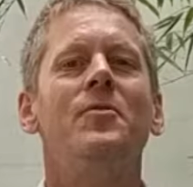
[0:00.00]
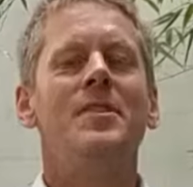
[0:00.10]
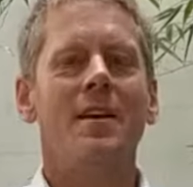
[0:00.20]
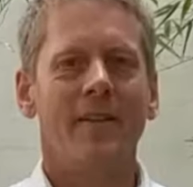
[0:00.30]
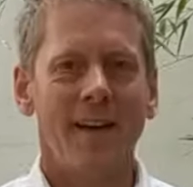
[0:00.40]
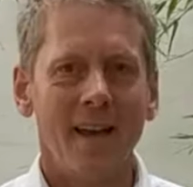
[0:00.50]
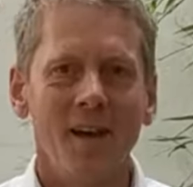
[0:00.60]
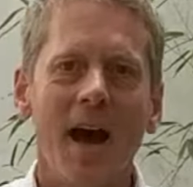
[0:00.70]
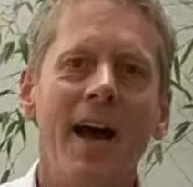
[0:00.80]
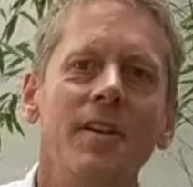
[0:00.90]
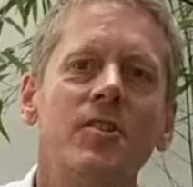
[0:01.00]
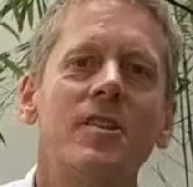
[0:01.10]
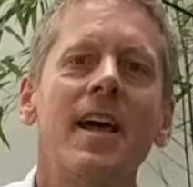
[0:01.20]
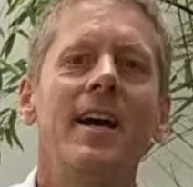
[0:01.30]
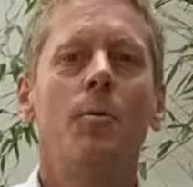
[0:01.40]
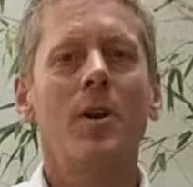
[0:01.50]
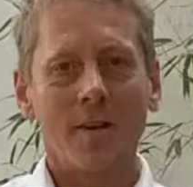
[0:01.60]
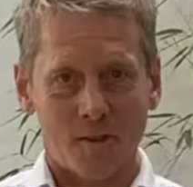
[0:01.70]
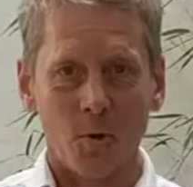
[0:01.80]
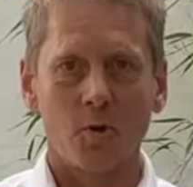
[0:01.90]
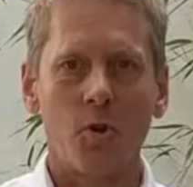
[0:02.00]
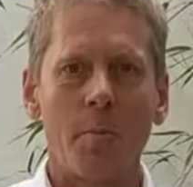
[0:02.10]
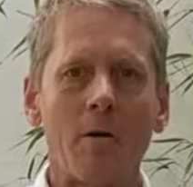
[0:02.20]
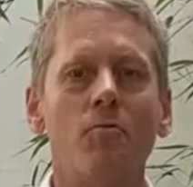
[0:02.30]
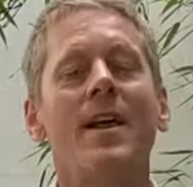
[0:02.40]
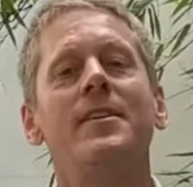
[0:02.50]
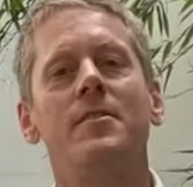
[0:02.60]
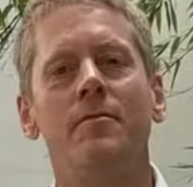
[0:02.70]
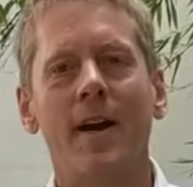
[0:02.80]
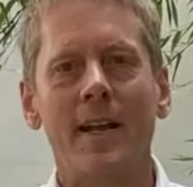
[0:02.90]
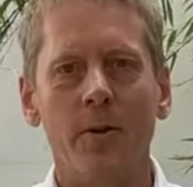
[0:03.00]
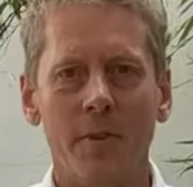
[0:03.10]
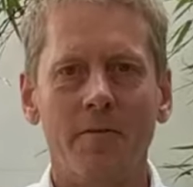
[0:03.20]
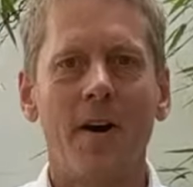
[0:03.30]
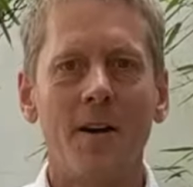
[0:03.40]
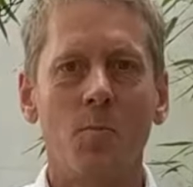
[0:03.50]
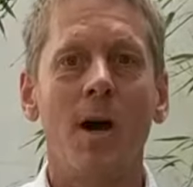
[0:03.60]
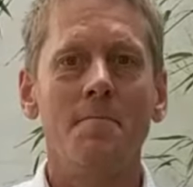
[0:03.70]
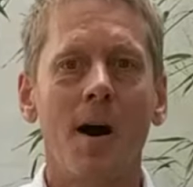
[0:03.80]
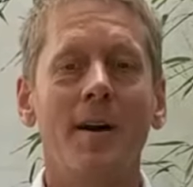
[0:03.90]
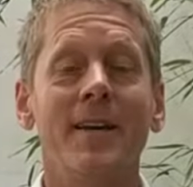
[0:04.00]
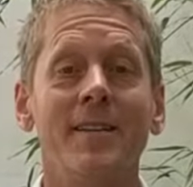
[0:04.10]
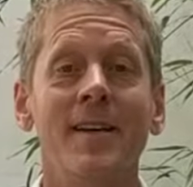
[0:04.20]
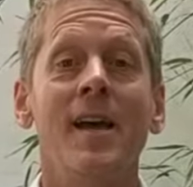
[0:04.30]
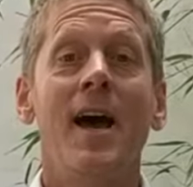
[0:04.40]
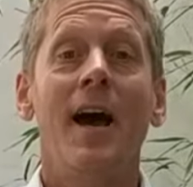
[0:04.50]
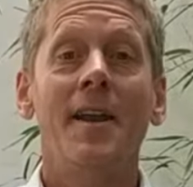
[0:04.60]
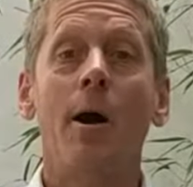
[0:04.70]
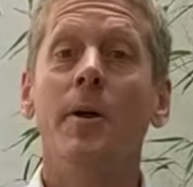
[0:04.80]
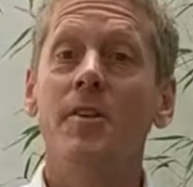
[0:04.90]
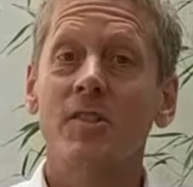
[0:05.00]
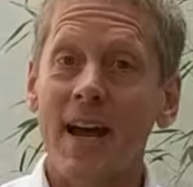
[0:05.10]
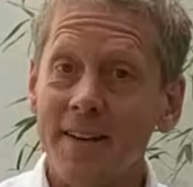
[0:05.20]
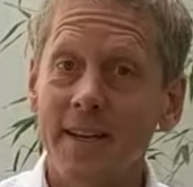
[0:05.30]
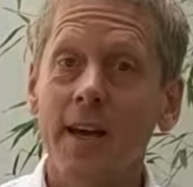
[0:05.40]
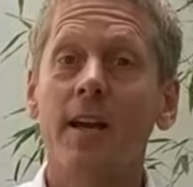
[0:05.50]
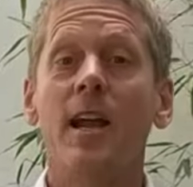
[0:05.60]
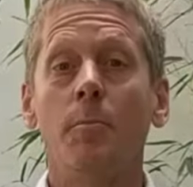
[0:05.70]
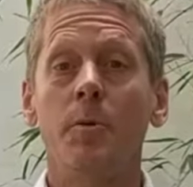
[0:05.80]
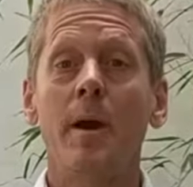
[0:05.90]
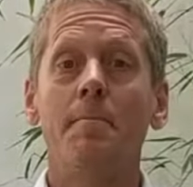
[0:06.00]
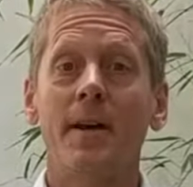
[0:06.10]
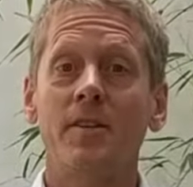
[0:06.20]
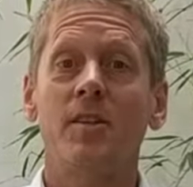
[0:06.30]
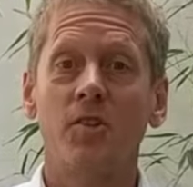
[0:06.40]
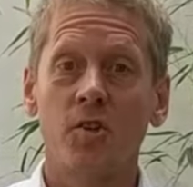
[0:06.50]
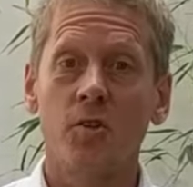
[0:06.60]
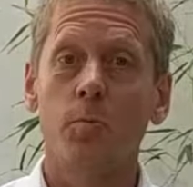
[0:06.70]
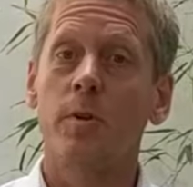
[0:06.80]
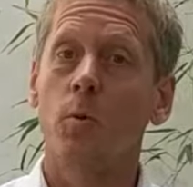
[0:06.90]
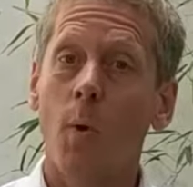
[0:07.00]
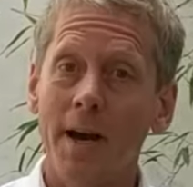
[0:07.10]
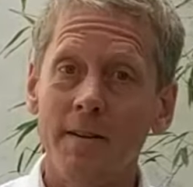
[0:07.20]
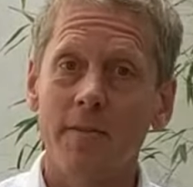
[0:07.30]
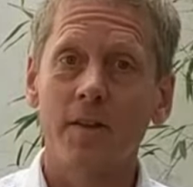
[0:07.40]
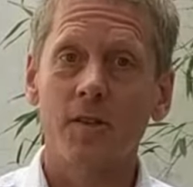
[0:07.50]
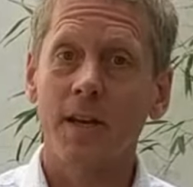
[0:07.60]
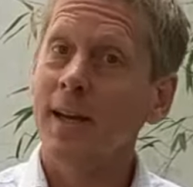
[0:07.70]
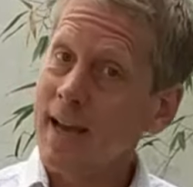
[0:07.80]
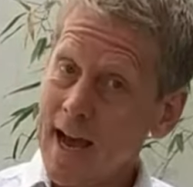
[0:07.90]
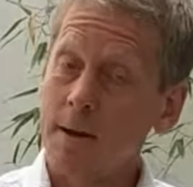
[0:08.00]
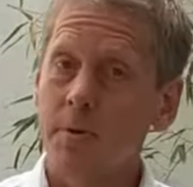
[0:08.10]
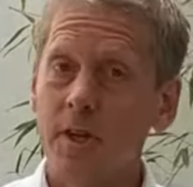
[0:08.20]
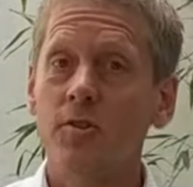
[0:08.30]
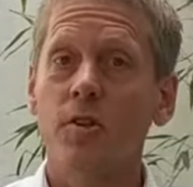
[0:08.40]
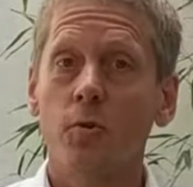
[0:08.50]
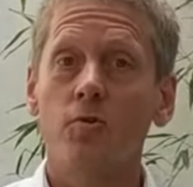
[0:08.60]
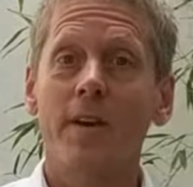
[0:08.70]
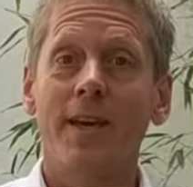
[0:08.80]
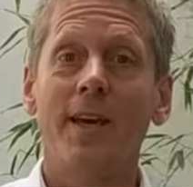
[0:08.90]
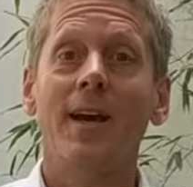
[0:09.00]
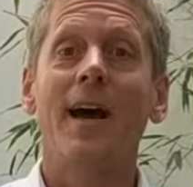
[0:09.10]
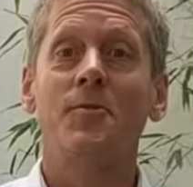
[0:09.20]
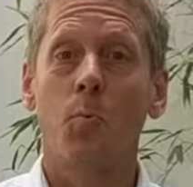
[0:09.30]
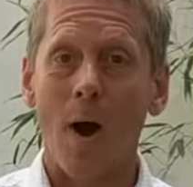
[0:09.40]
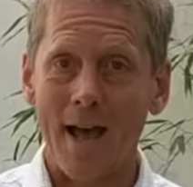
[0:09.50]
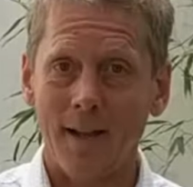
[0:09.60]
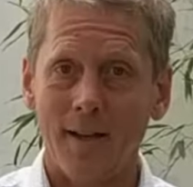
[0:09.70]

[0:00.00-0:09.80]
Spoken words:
David here, and today I would like to talk to you about relative value in the fine wine market and how understanding it can help you make better decisions with your wine investing and potentially your drinking as well.